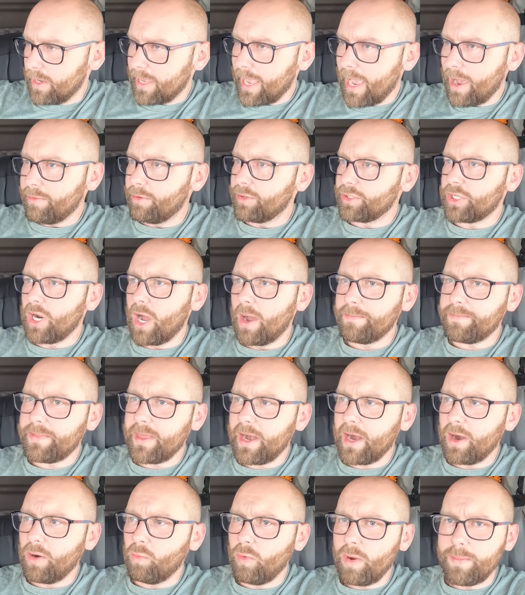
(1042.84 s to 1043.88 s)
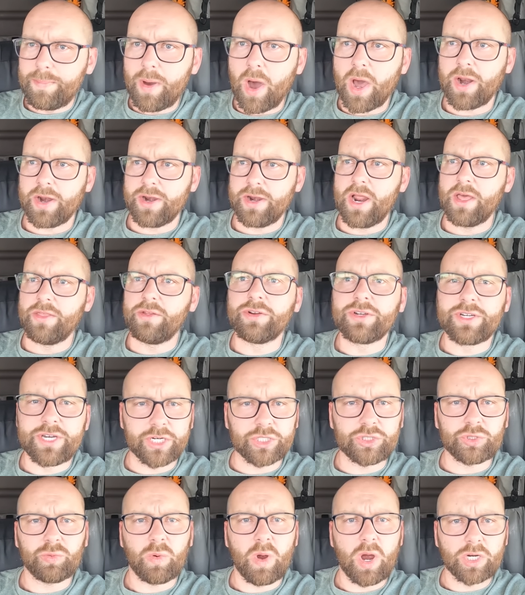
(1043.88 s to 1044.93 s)
countertop there. We bought another
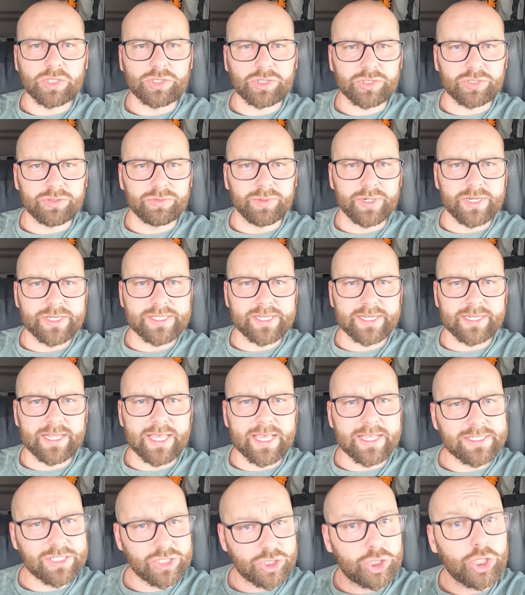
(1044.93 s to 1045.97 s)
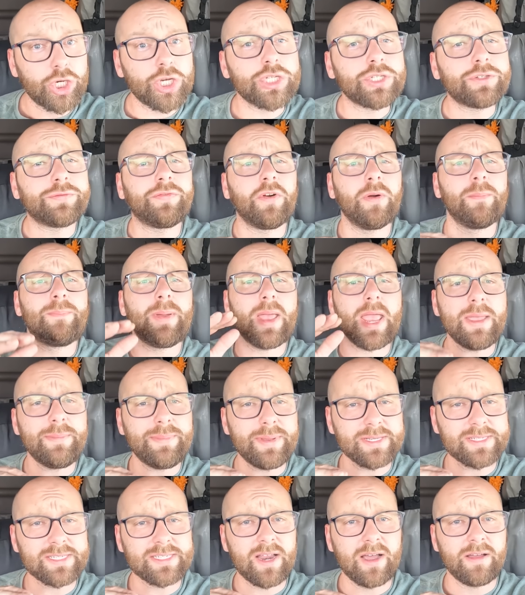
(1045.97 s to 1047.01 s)
dishwasher recently. It's just for
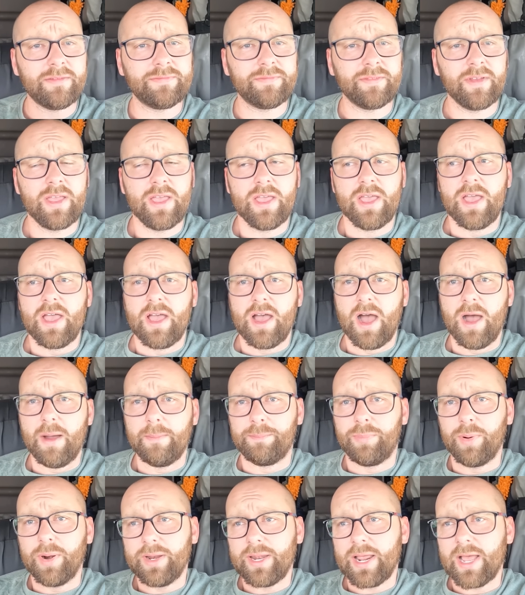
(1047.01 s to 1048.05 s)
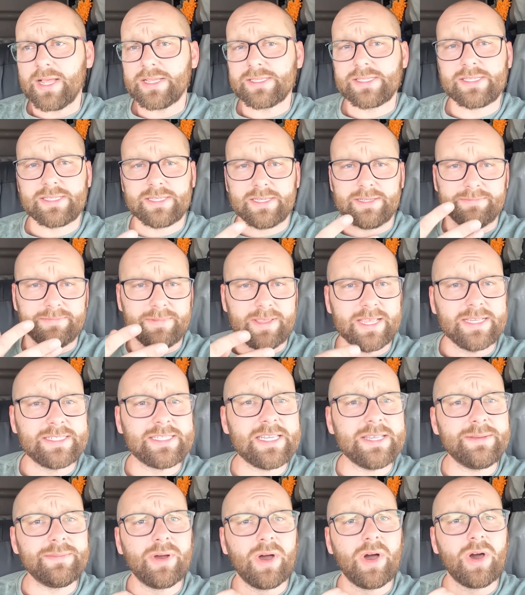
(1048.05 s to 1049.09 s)
baby stuff. Uh, Britt has
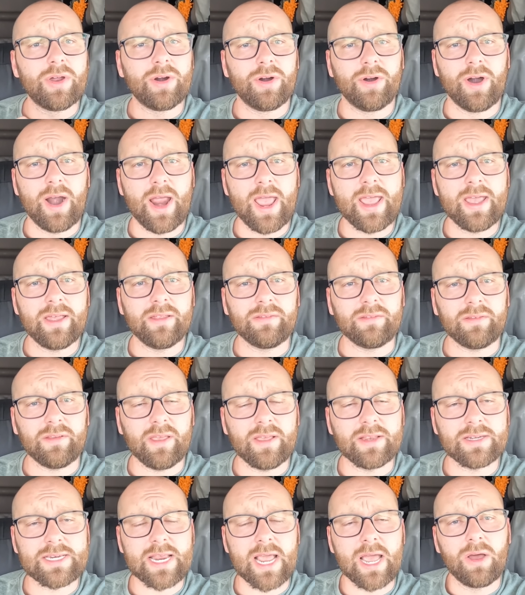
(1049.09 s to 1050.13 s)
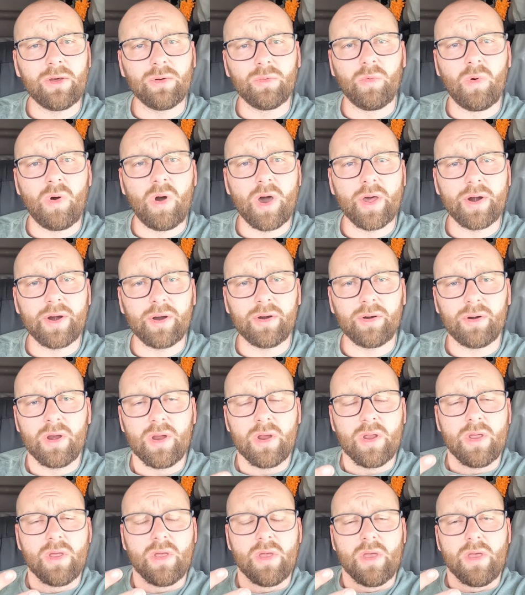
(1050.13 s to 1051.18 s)
eczema on her hands, and town water
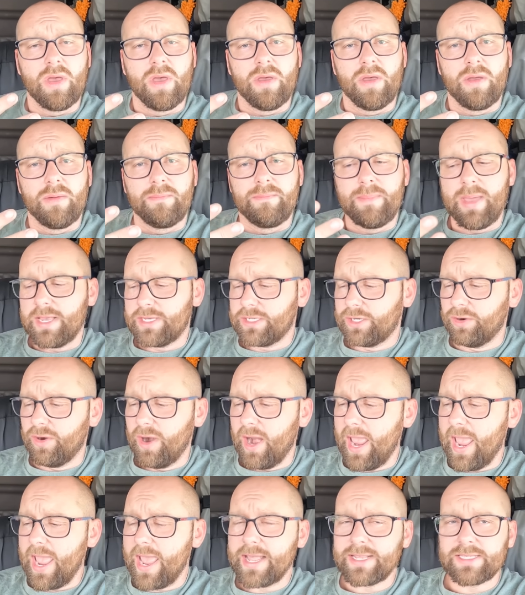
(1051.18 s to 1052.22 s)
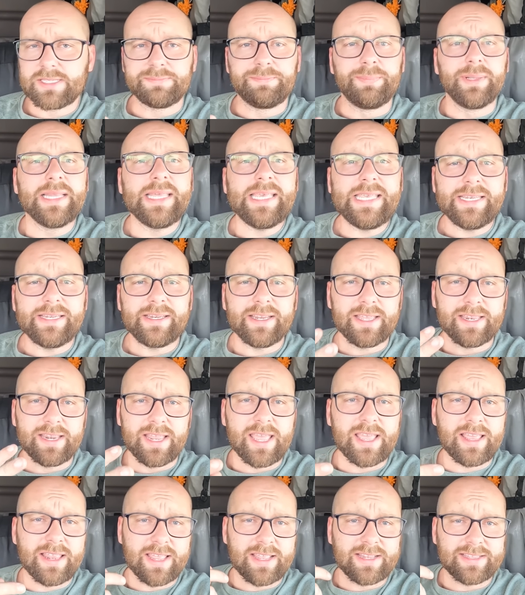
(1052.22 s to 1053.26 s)
makes her hands bleed. It,
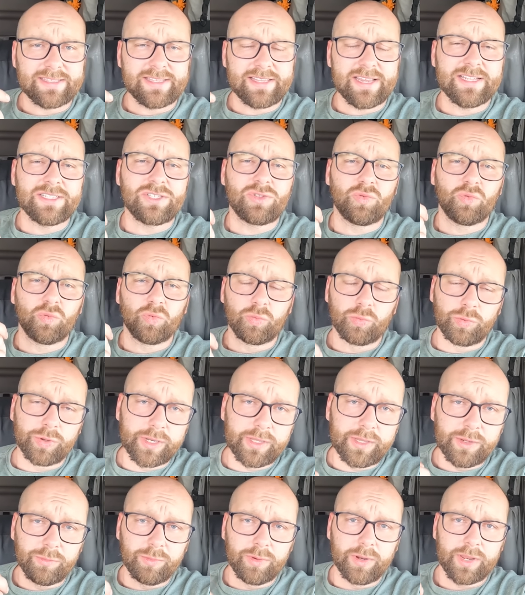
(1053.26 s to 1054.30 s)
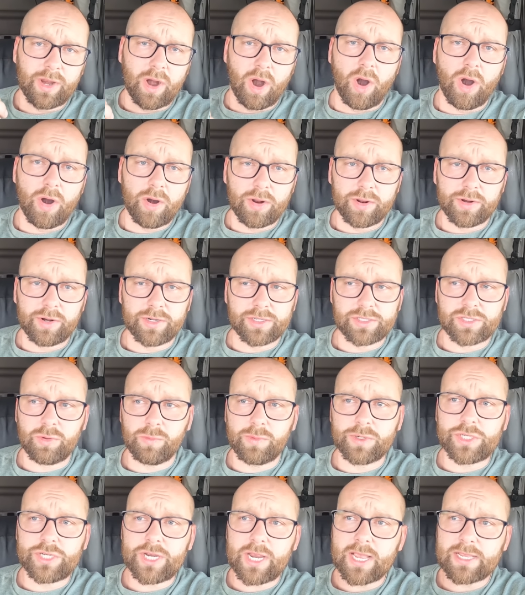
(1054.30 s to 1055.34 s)
it, it's really, really hard on her. So
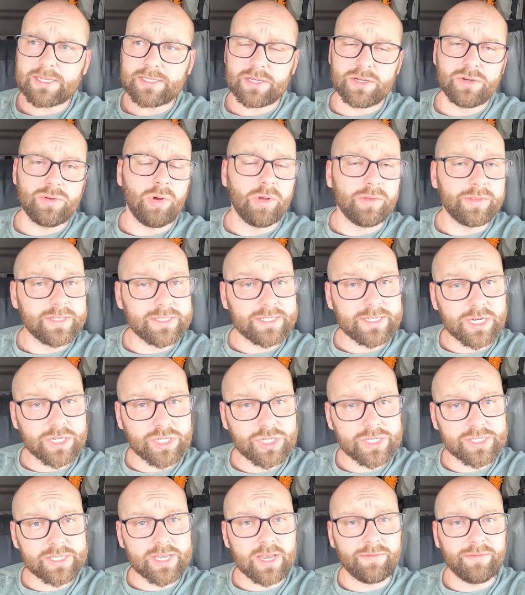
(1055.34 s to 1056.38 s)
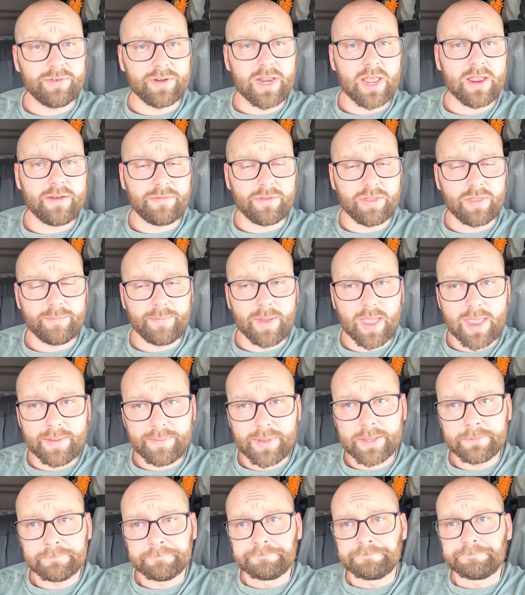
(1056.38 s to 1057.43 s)
when she has to do all these dishes every day for the
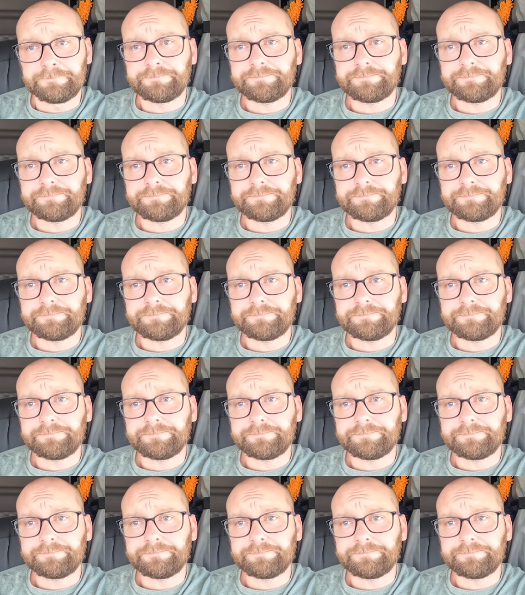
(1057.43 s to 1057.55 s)
baby,